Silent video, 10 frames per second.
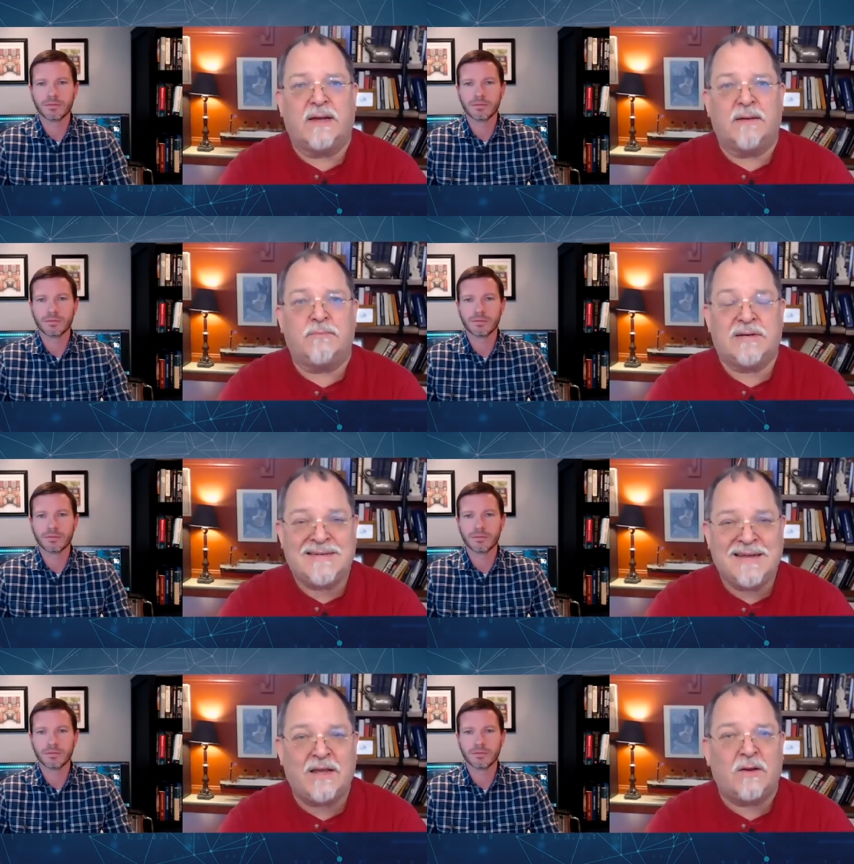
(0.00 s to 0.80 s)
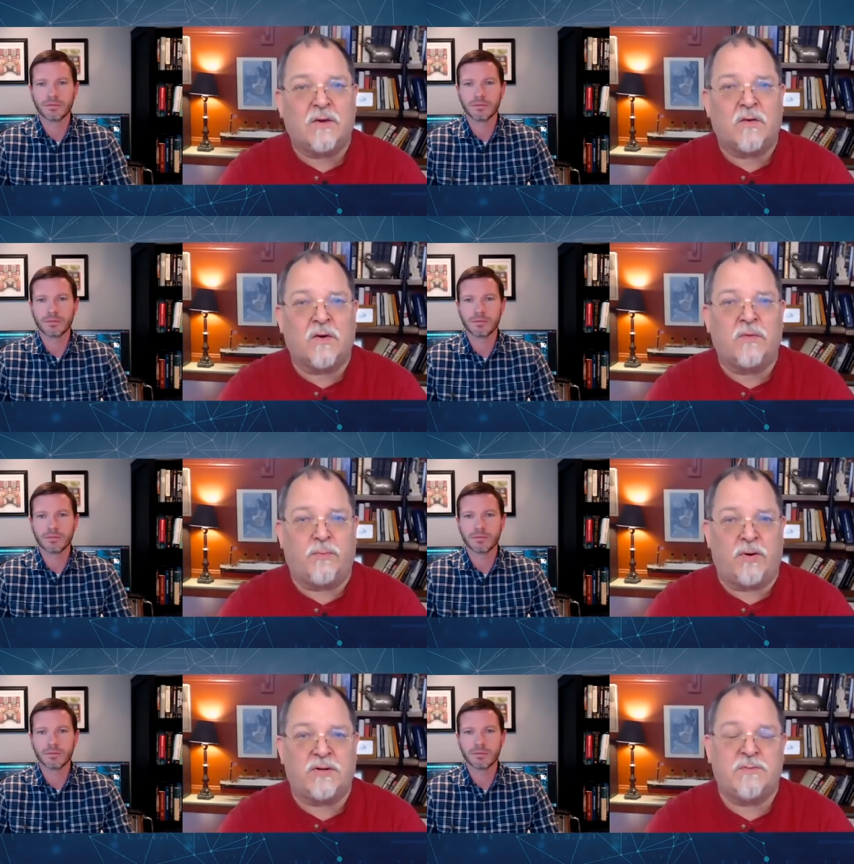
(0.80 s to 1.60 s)
Speaker 1: uh, particular
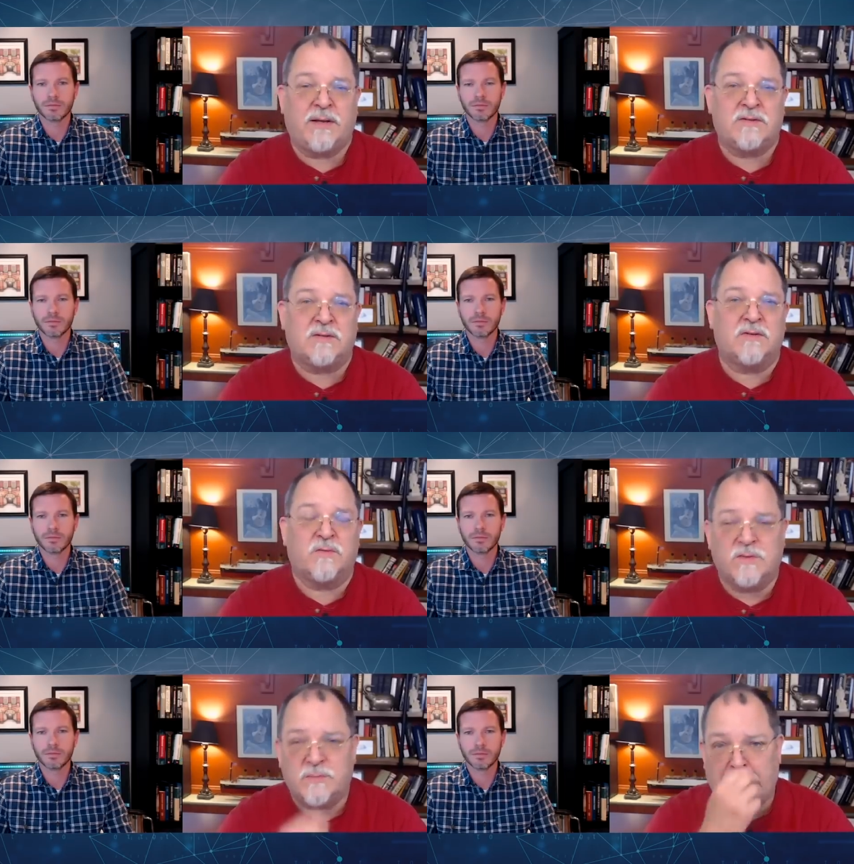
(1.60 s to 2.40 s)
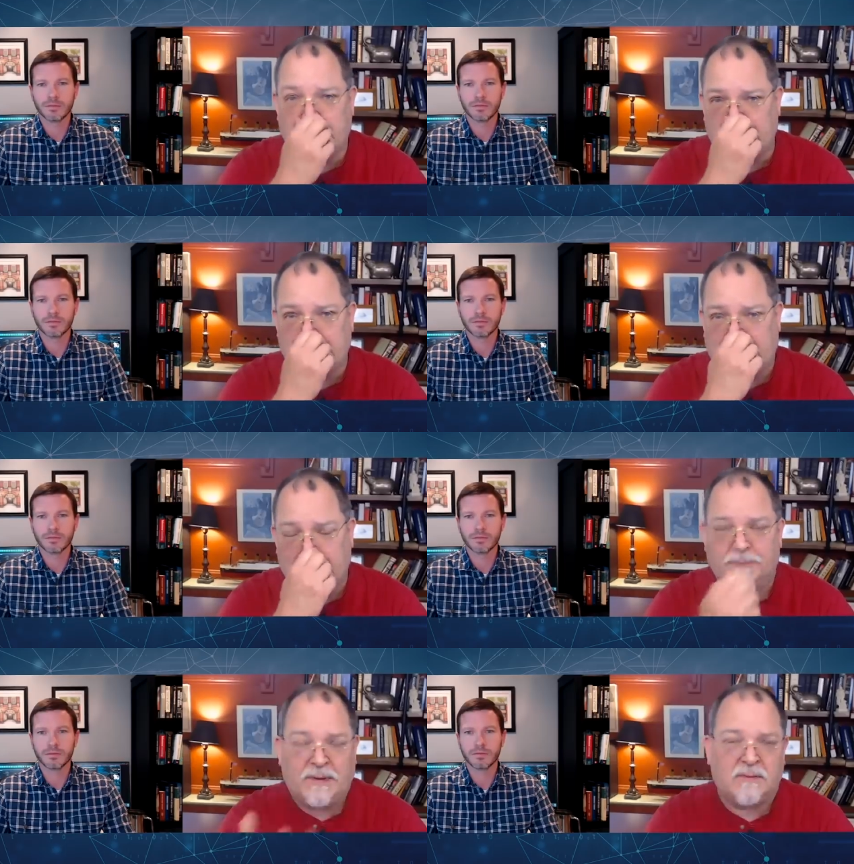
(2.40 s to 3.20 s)
growth prospects in this respect things
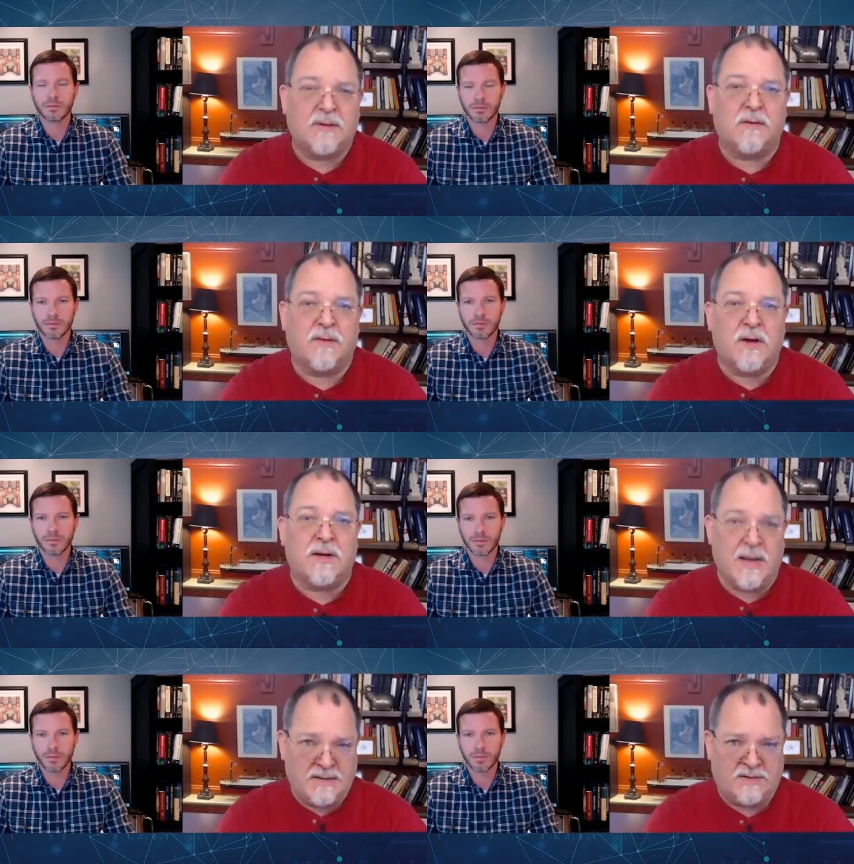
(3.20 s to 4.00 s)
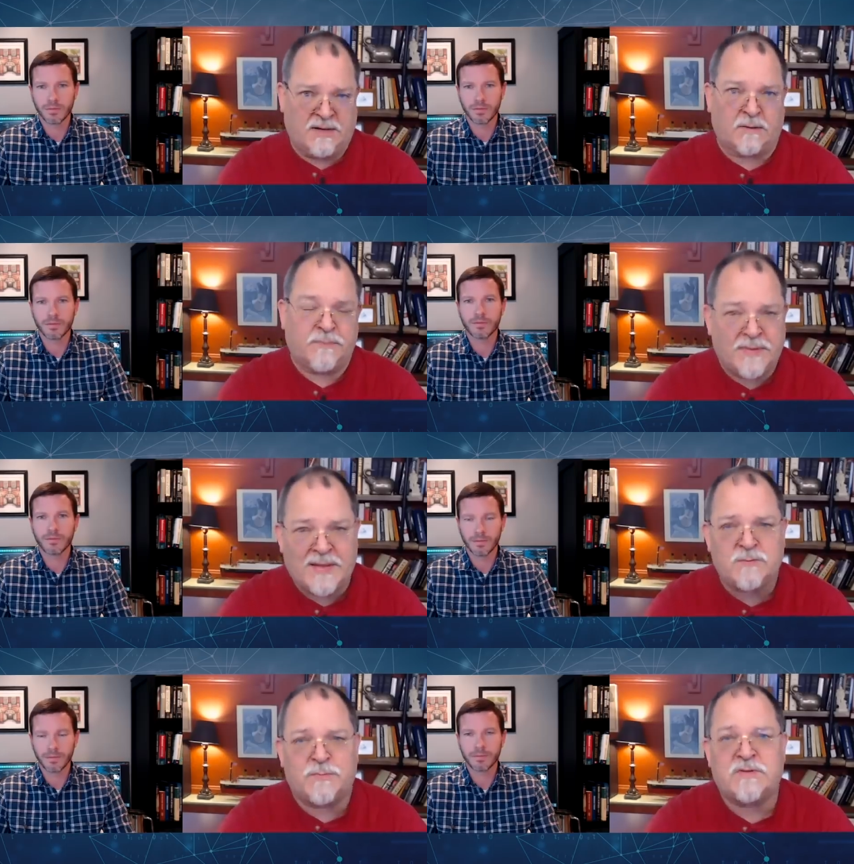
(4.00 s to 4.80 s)
like the, you know the online sector
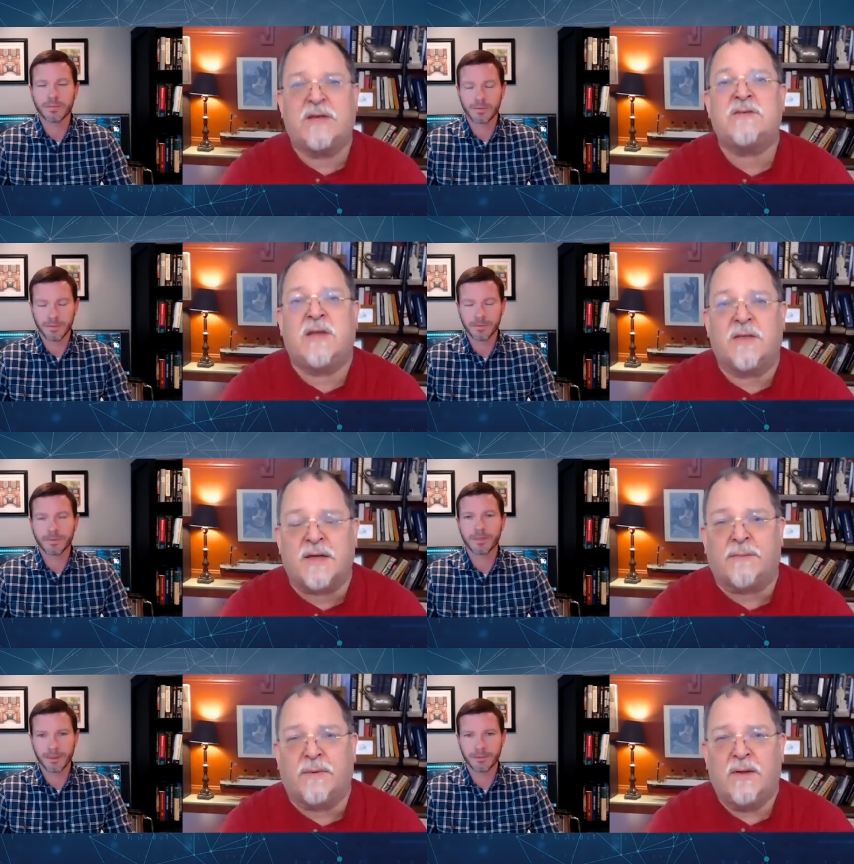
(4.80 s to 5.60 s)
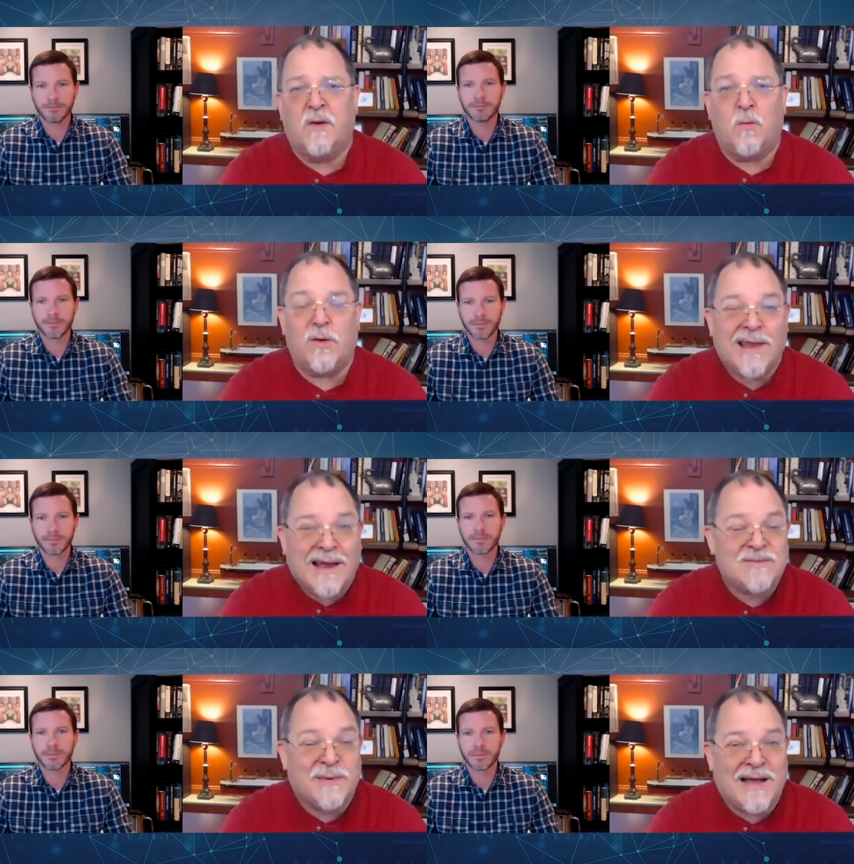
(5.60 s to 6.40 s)
and that's precisely i think what
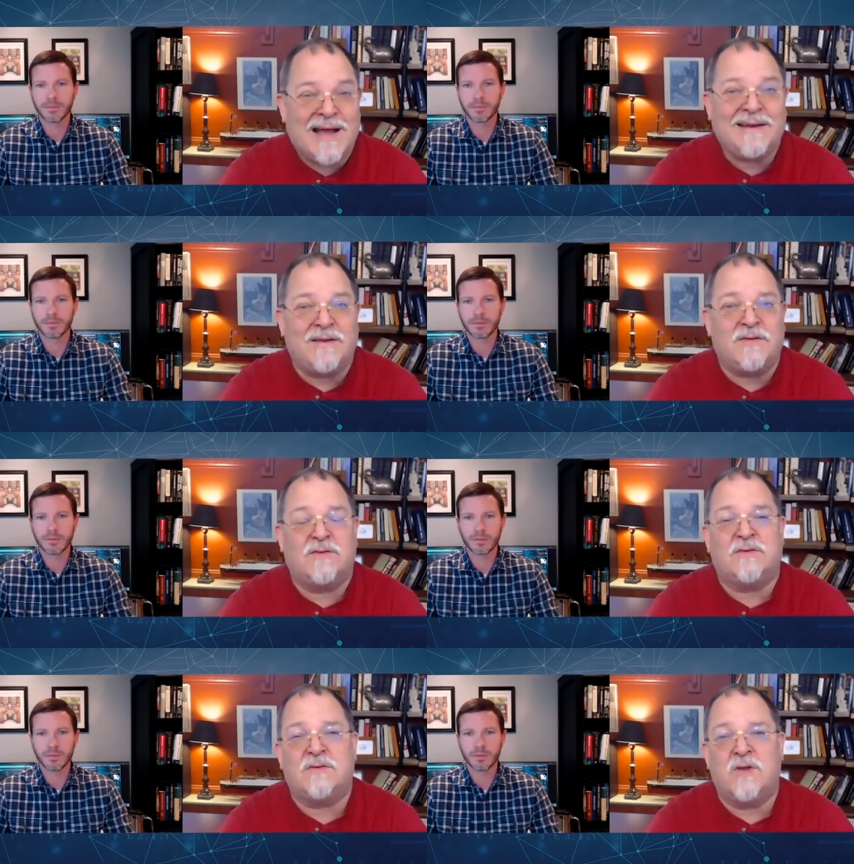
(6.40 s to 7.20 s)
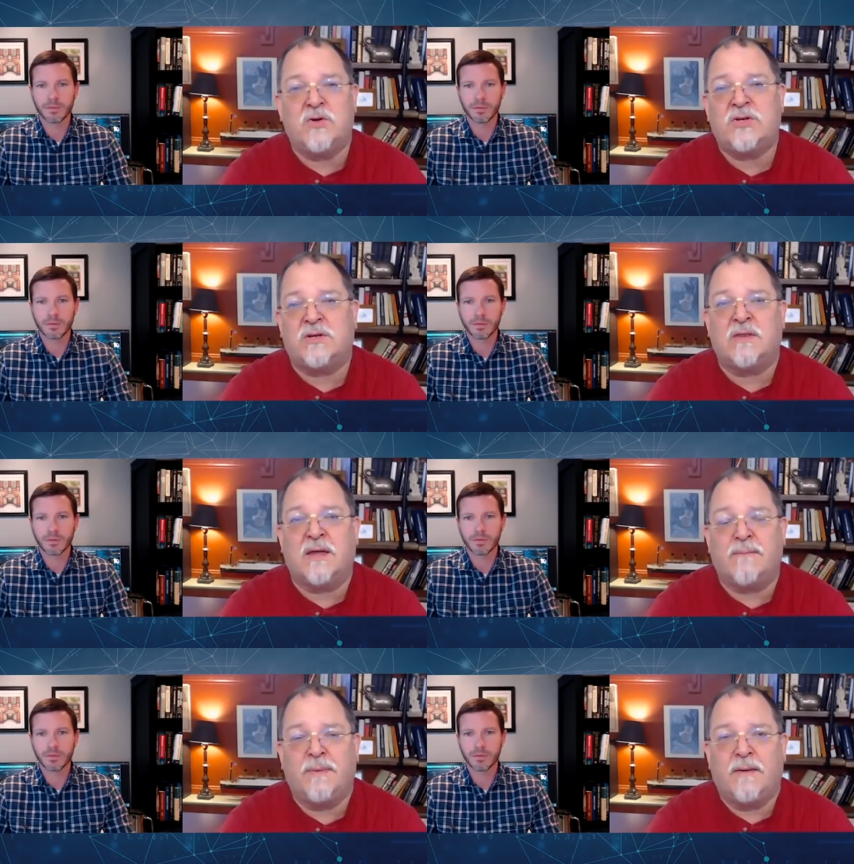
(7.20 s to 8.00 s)
lies behind it is this
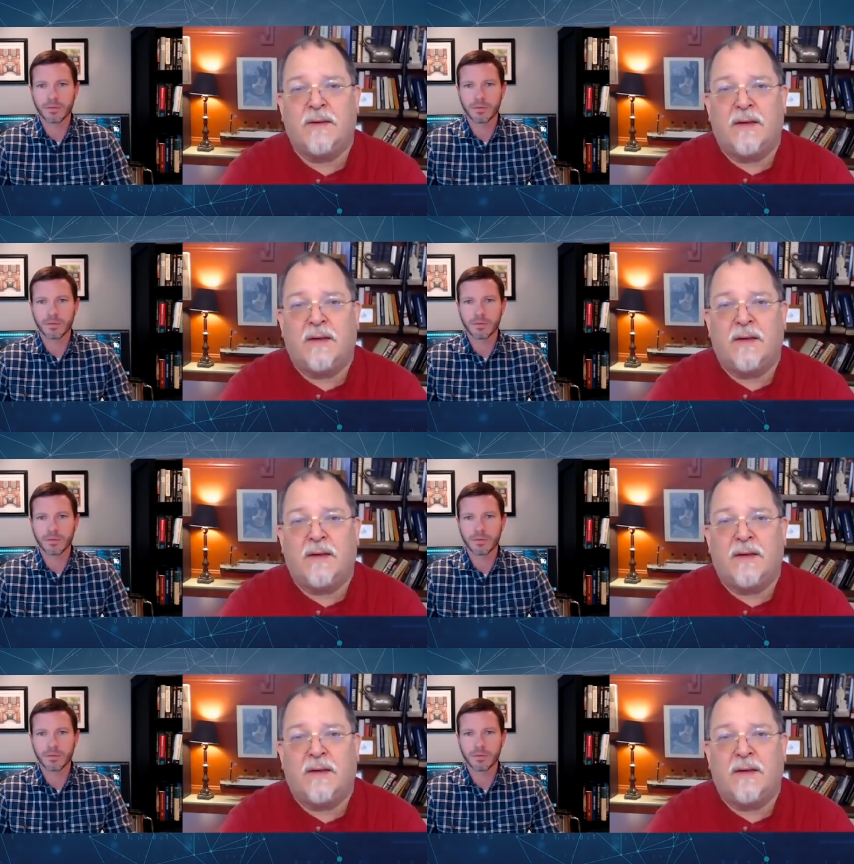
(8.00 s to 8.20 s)
notion that